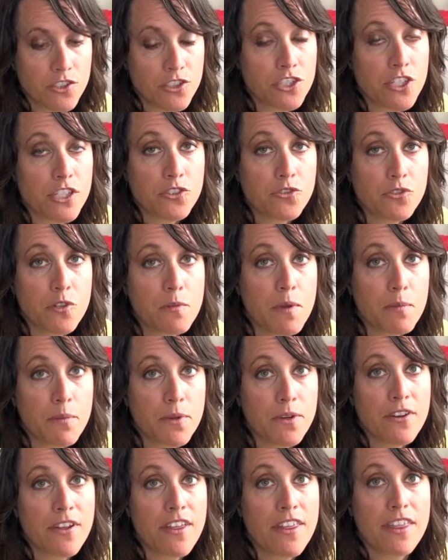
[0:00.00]
Just
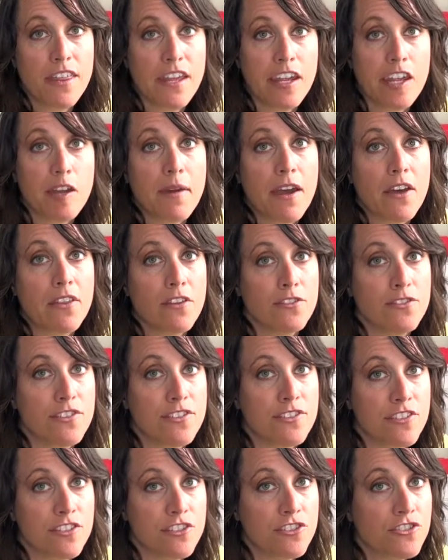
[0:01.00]
remember, think about those
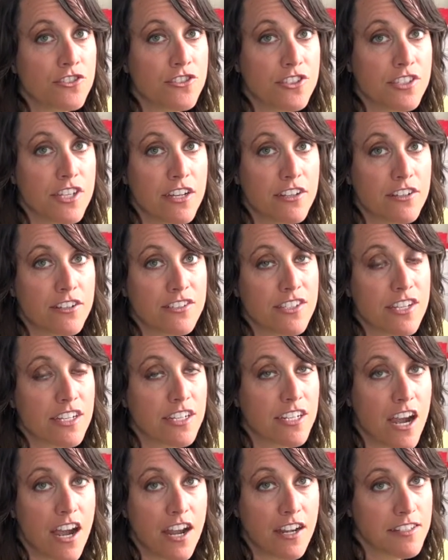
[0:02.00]
essential standards and
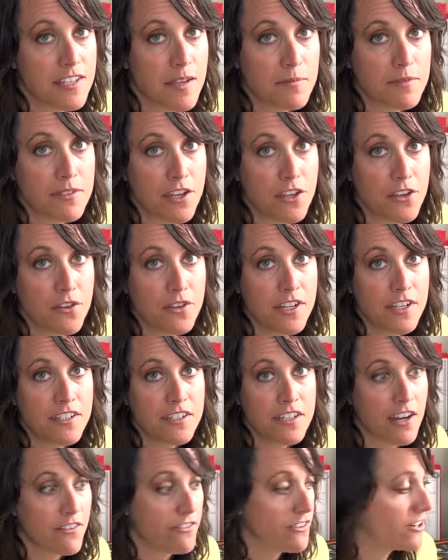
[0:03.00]
concepts that you need to
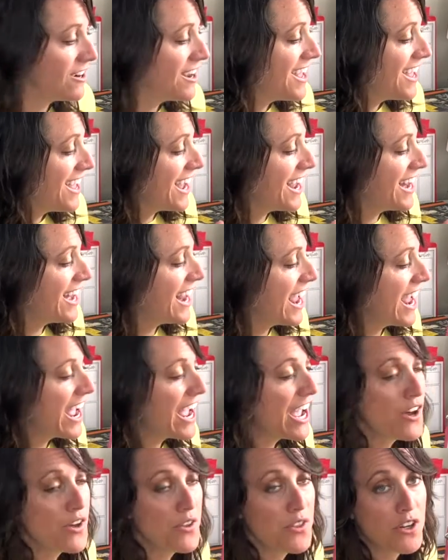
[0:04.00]
cover and
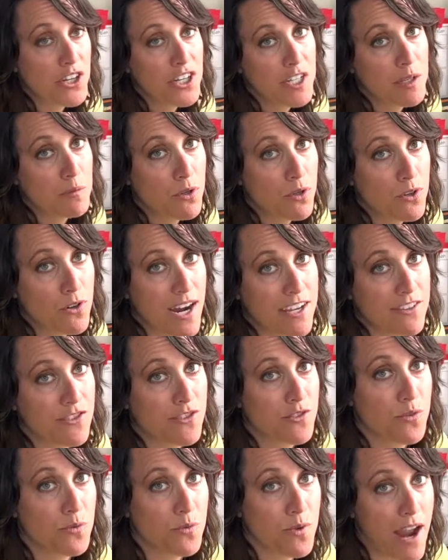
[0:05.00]
how they're going to progress
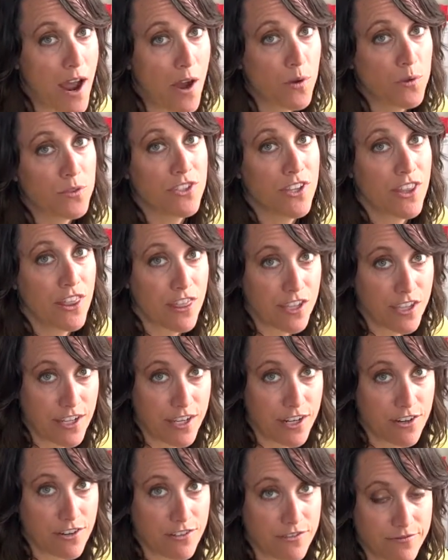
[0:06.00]
throughout the year.
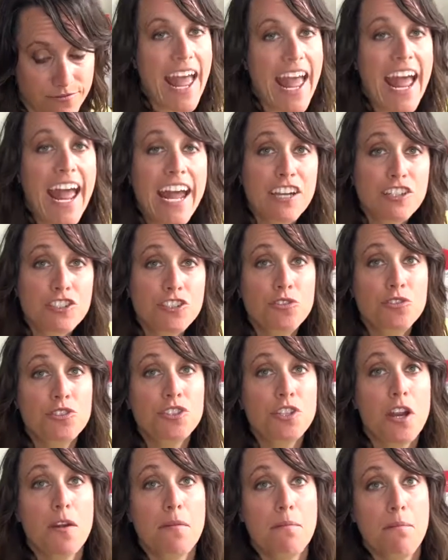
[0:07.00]
As you
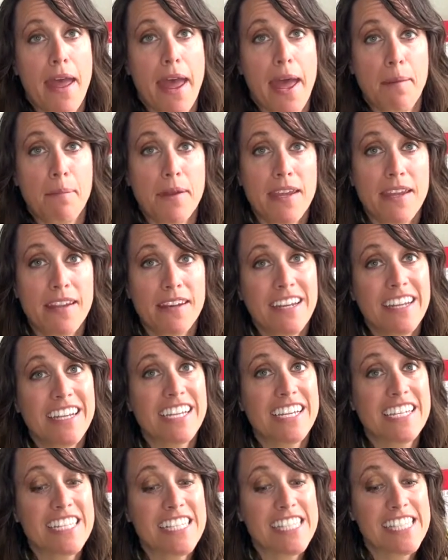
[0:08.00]
start mapping,
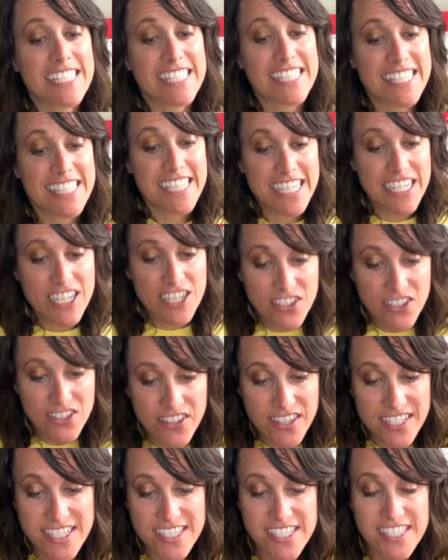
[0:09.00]
consider
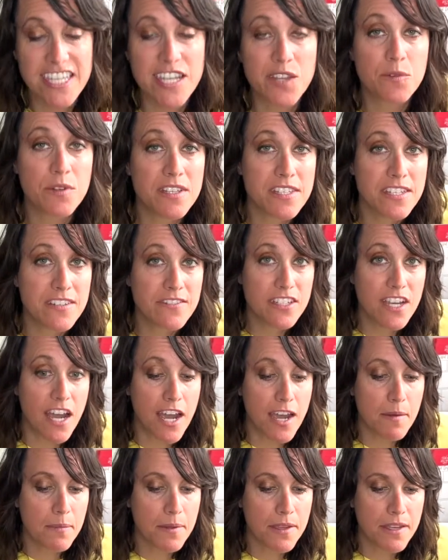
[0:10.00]
the sequence of
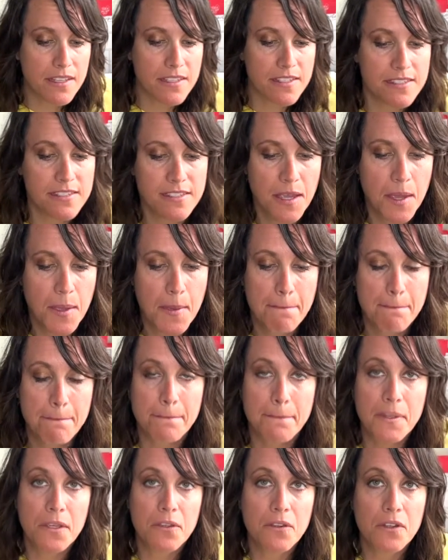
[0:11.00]
topics,
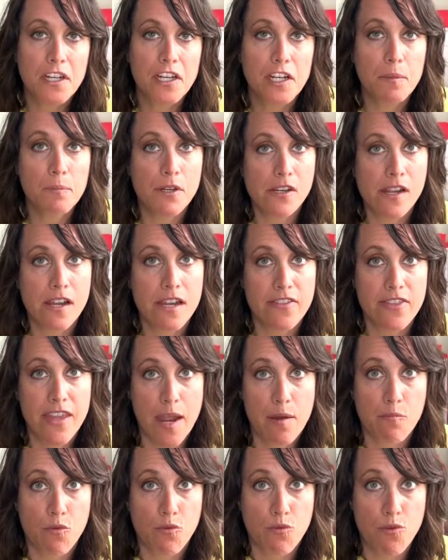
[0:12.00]
building upon
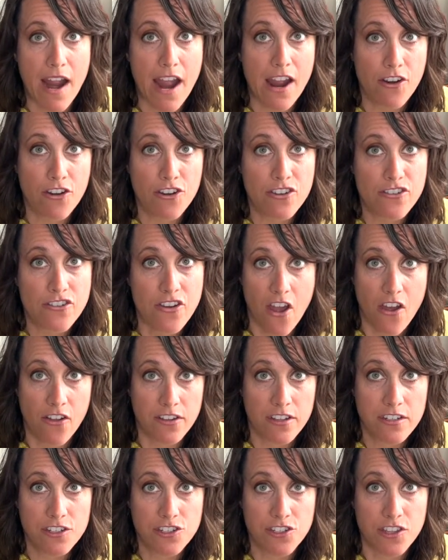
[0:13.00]
that prior
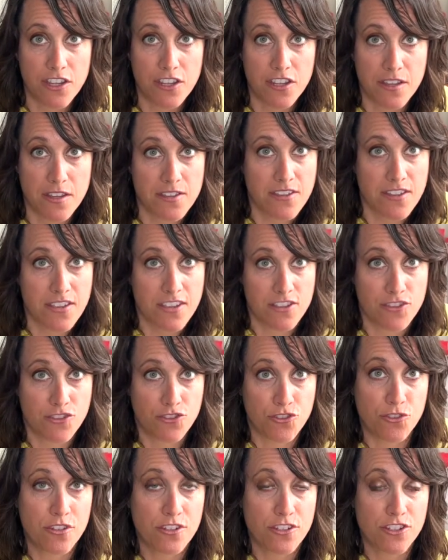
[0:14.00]
knowledge that
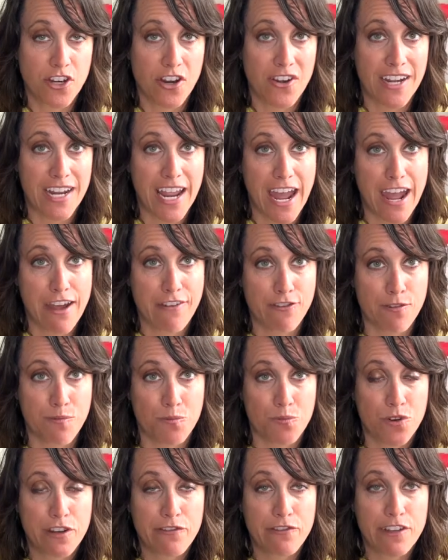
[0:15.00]
students already have from
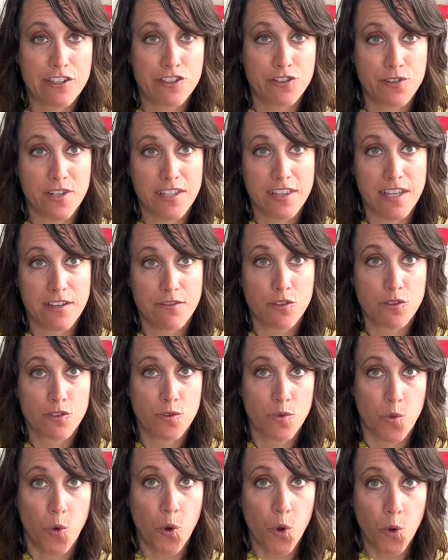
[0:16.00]
previous grade levels
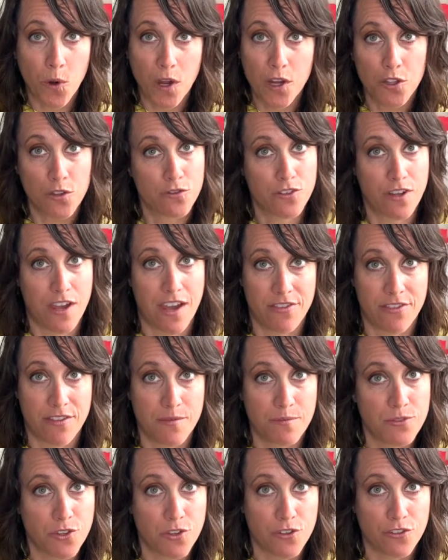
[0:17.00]
or what you've taught
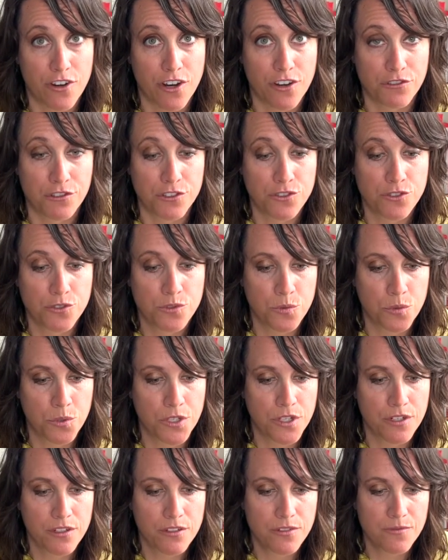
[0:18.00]
them so far this school
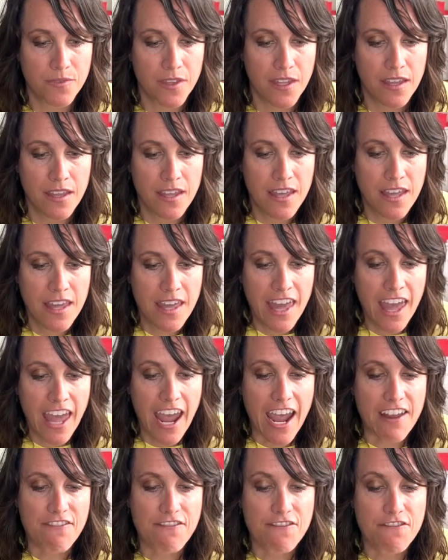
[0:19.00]
year,
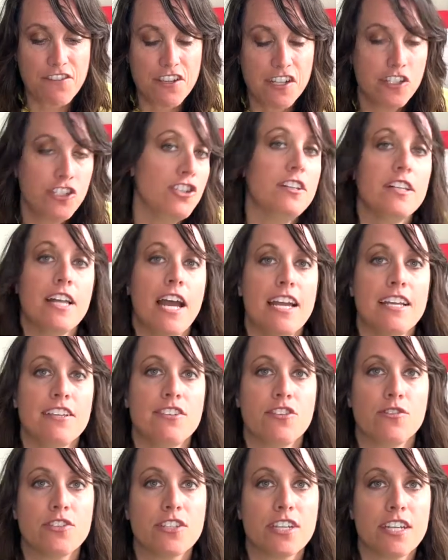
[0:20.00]
and visualize
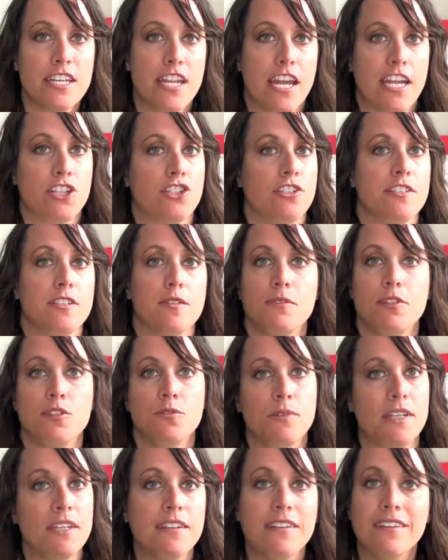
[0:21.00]
those connections
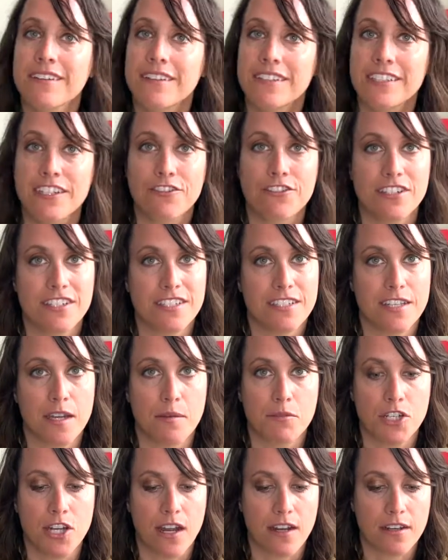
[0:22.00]
between different
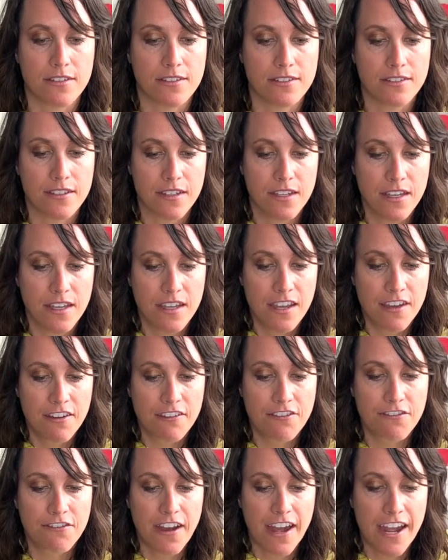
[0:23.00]
subjects.
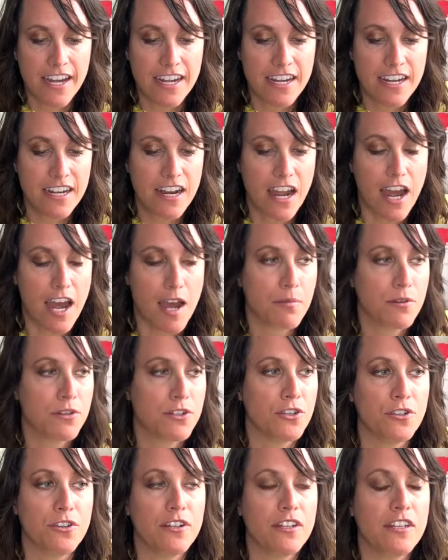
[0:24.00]
Finding
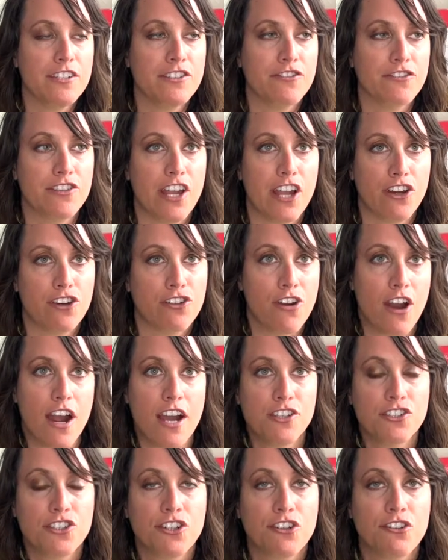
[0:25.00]
opportunities for that
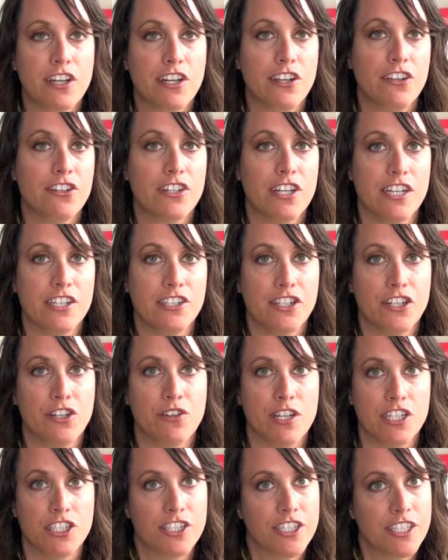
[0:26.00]
cross-curricular
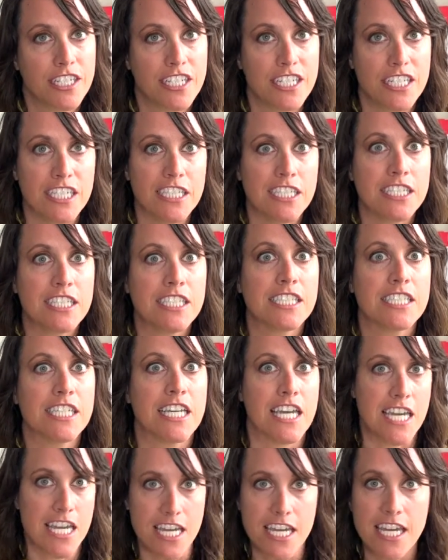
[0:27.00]
integration is
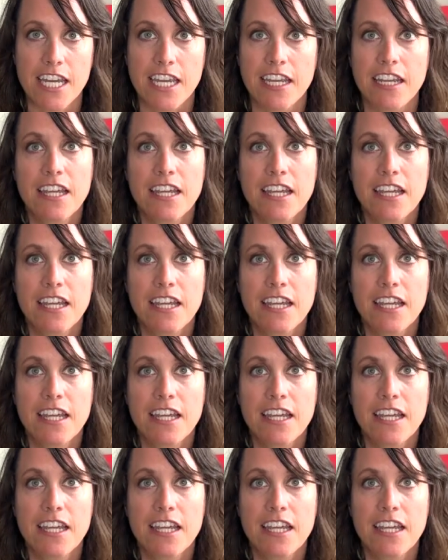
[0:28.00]
key.